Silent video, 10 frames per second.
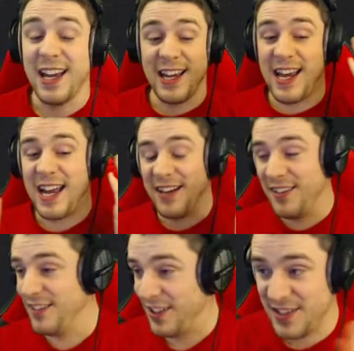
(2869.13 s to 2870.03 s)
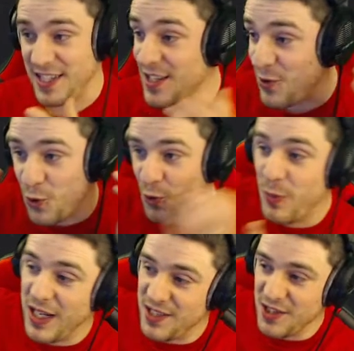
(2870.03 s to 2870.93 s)
And like I said, this all
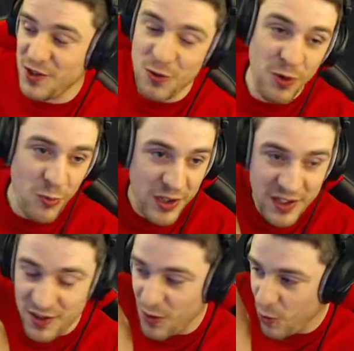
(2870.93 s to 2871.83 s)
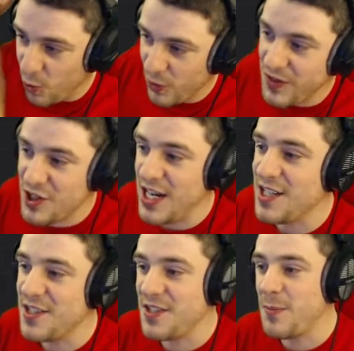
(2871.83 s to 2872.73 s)
plays into 2.1. That all of the
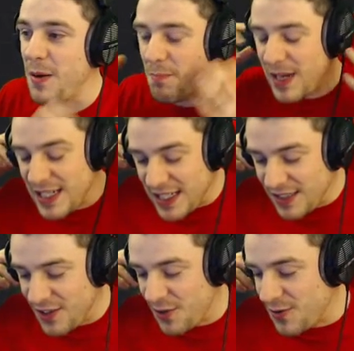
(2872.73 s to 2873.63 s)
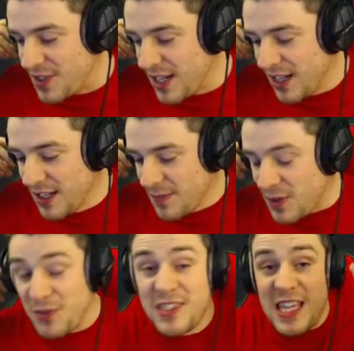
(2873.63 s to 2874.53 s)
changes is about making those
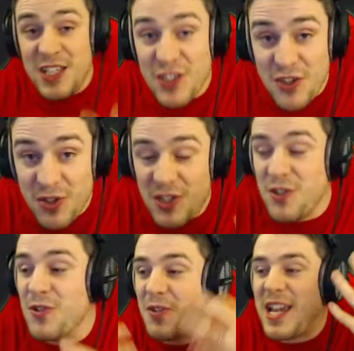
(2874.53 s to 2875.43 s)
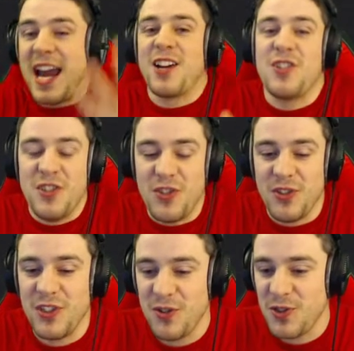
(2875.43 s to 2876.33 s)
things you can do, those actions you
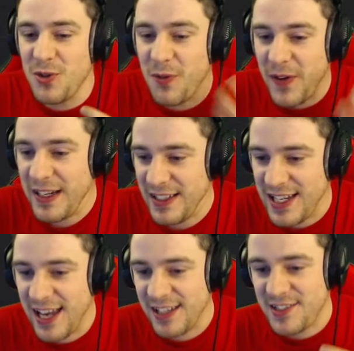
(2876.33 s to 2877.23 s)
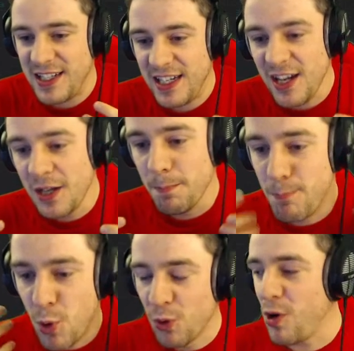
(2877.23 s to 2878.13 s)
can do to affect the galaxy,
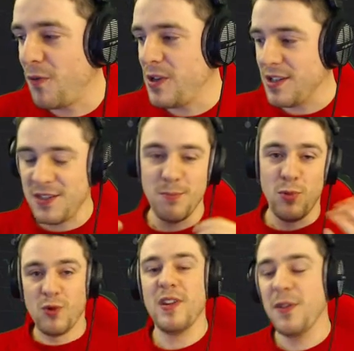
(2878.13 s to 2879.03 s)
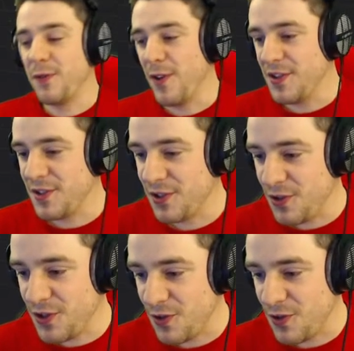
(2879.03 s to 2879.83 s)
more obvious and more in the front, so you